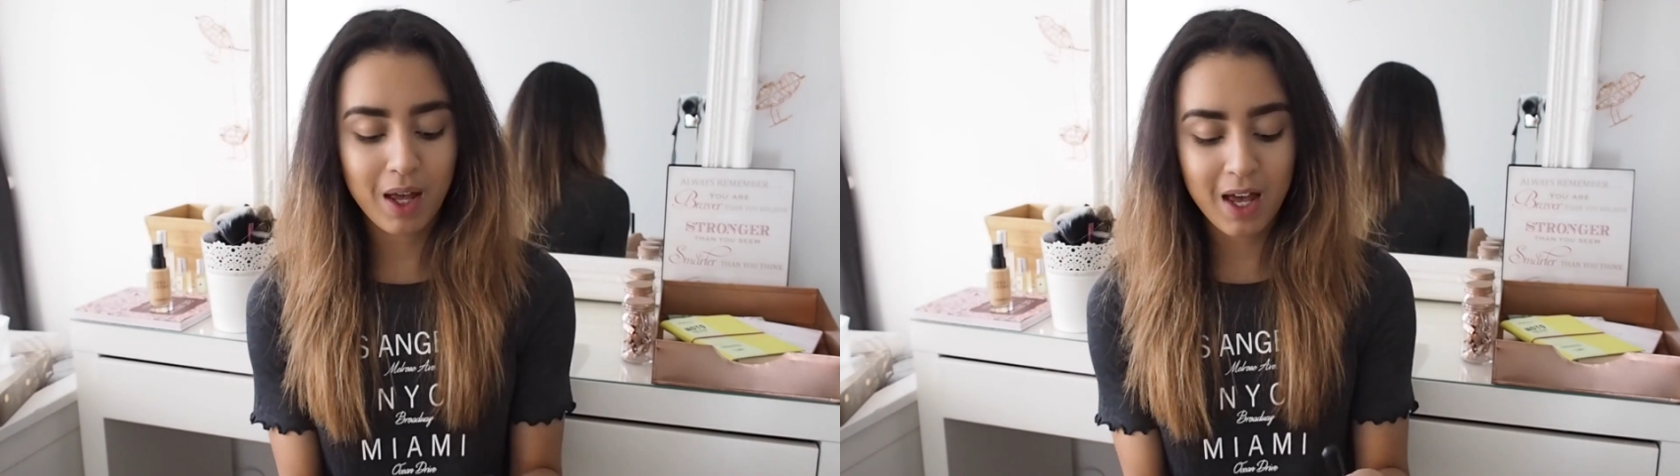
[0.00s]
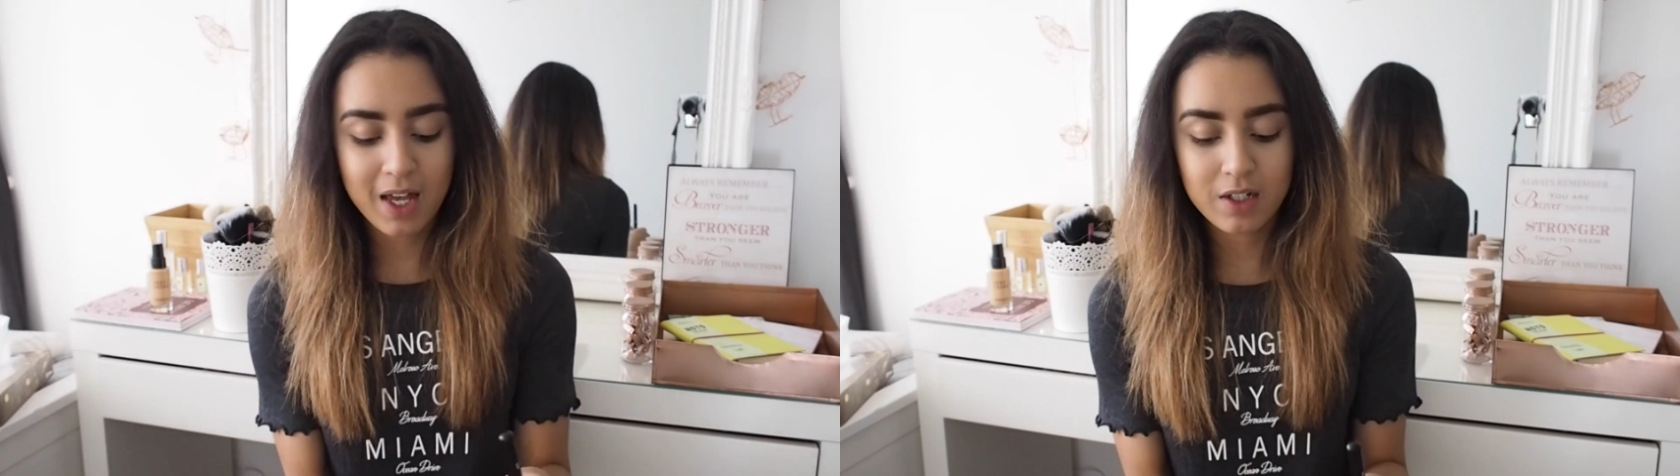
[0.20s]

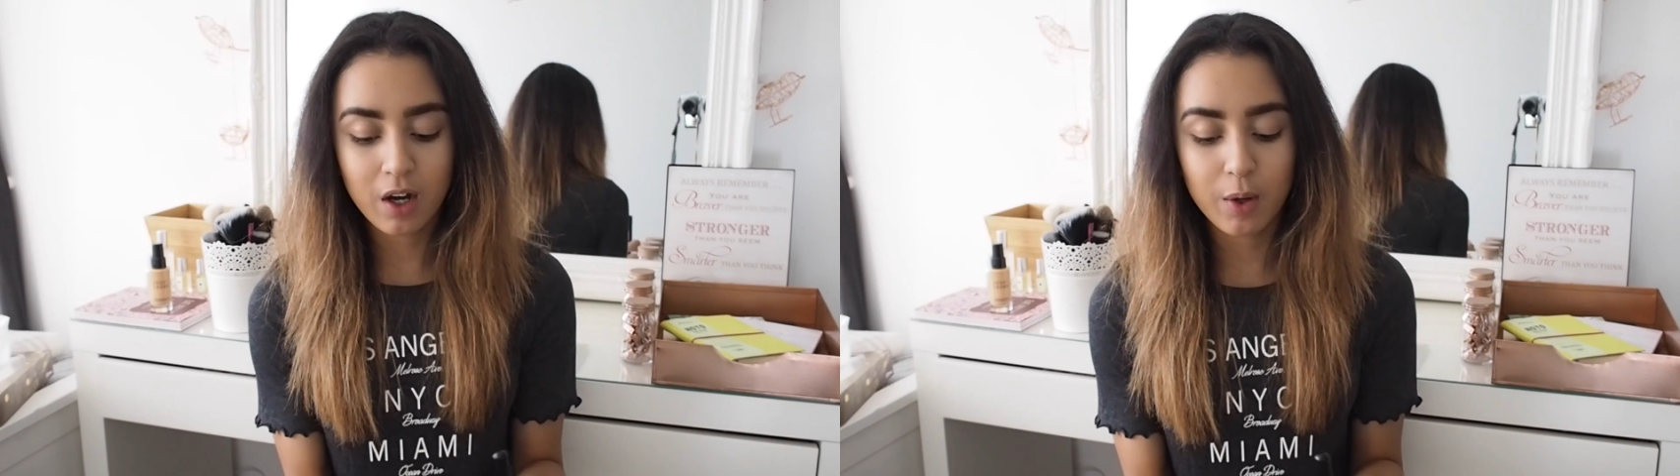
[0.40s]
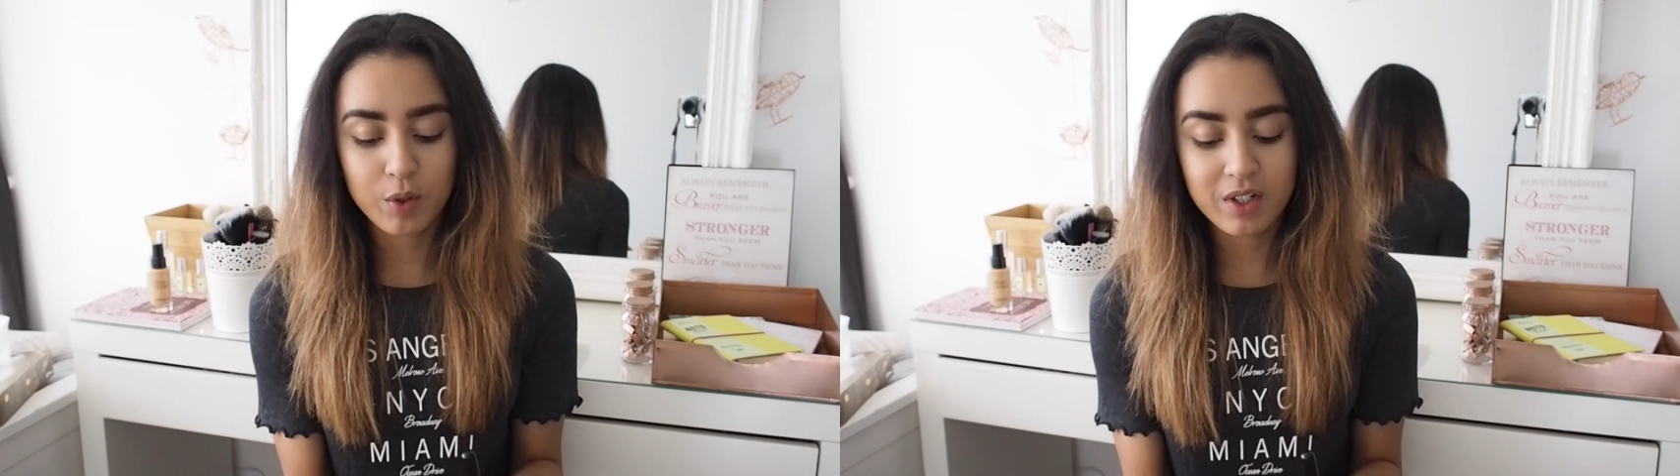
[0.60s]
and
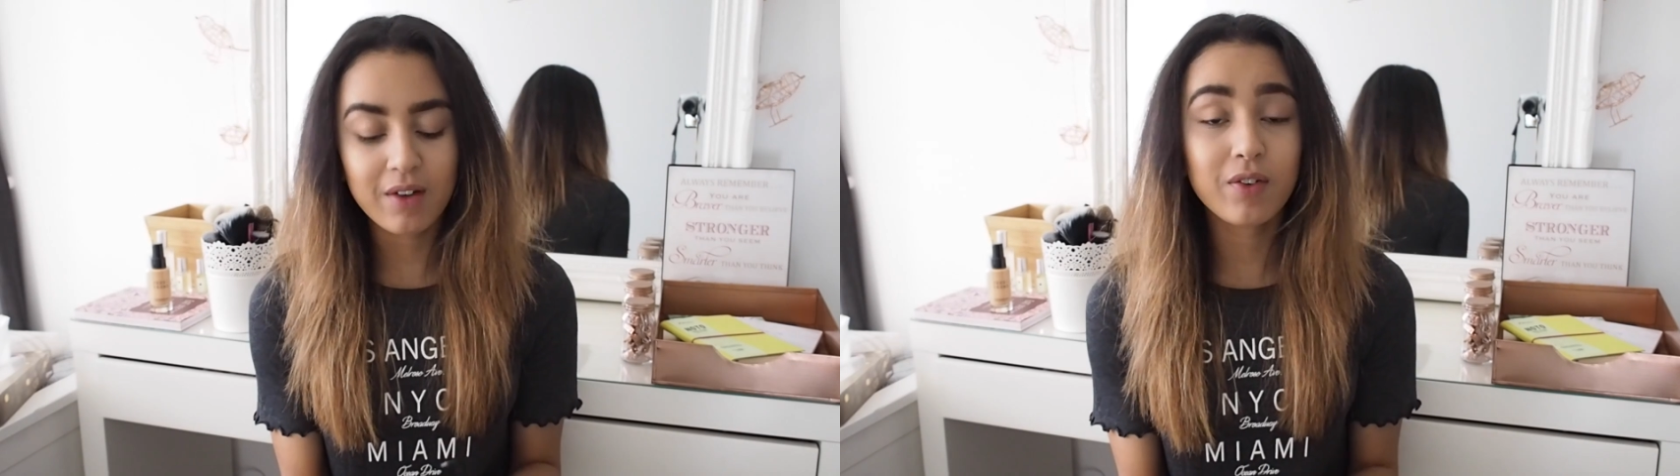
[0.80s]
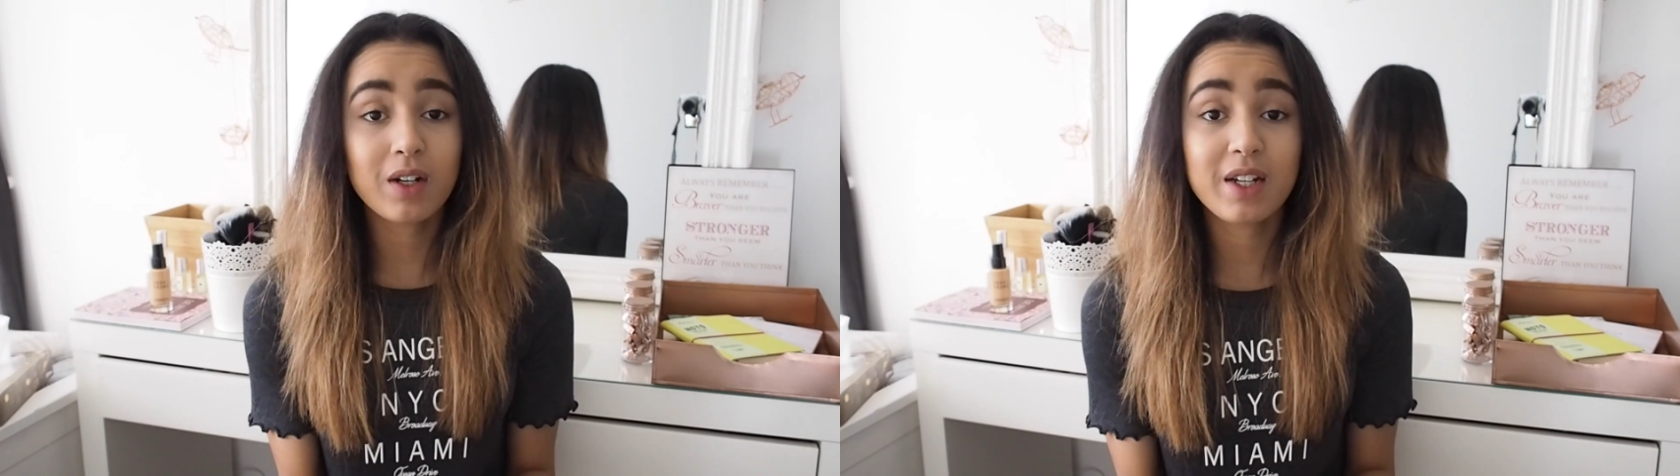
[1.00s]
I would
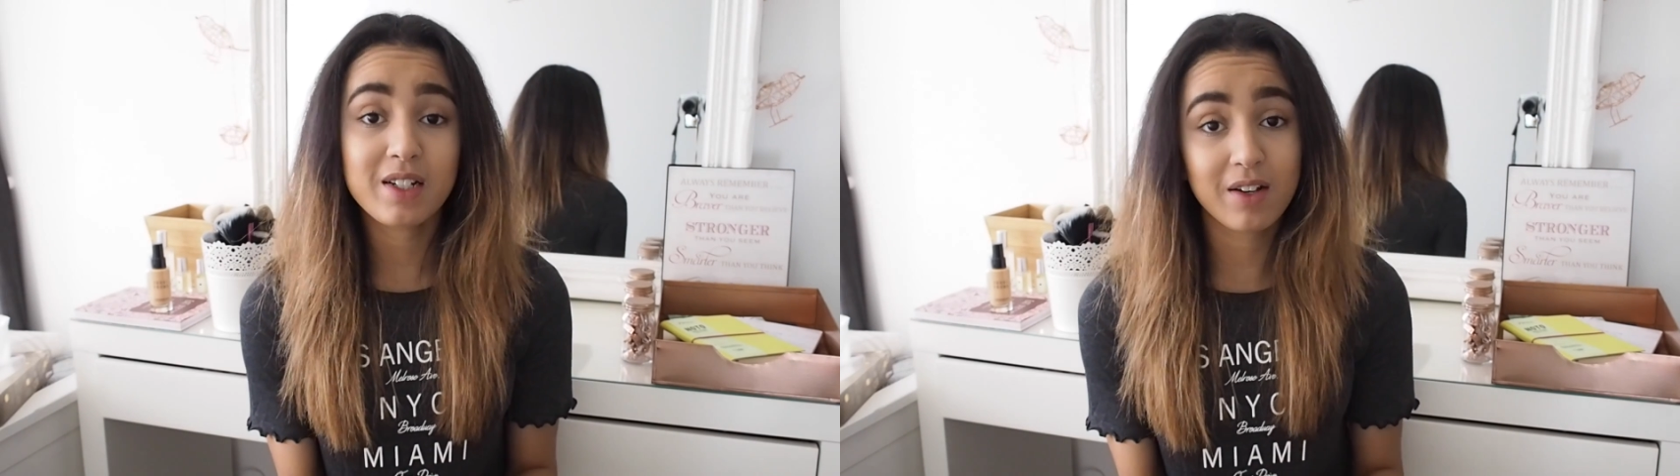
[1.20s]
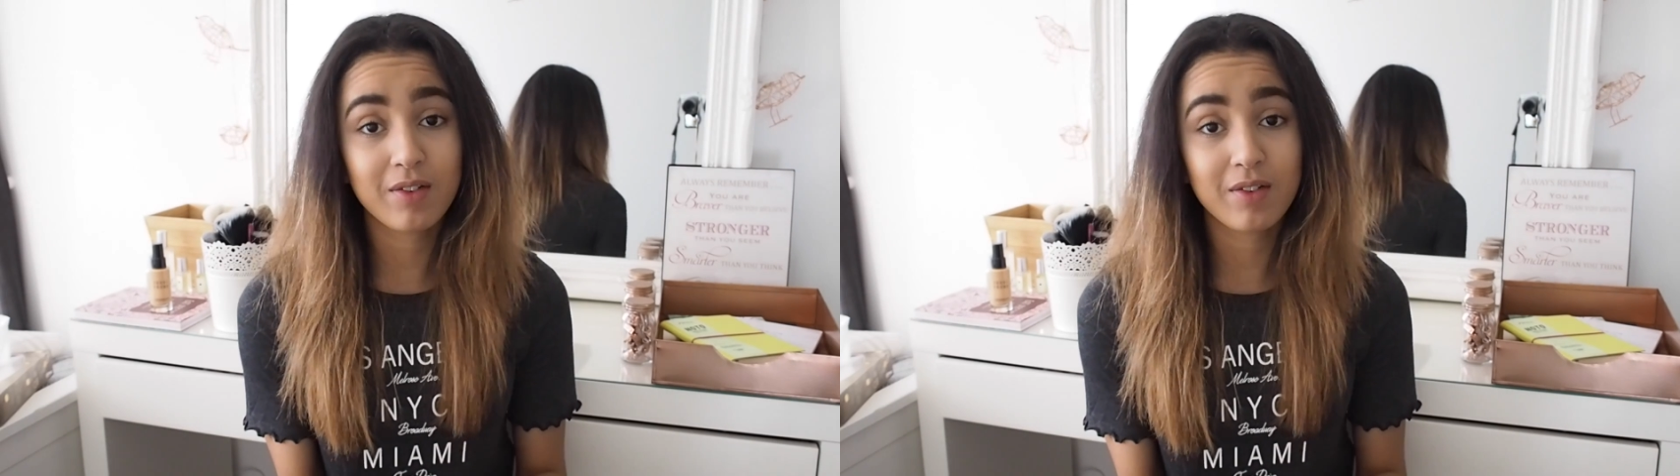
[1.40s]
definitely